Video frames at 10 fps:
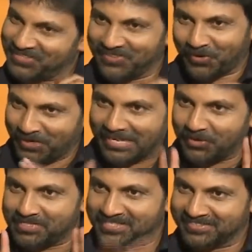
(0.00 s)
so okate
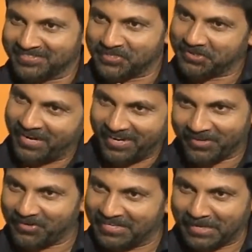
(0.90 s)
question, so
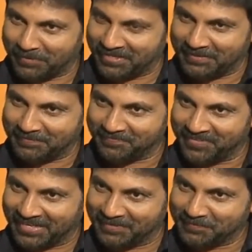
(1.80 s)
yeah you can tell
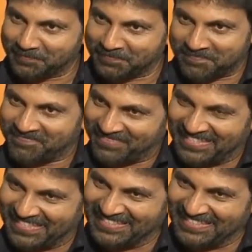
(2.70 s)
me.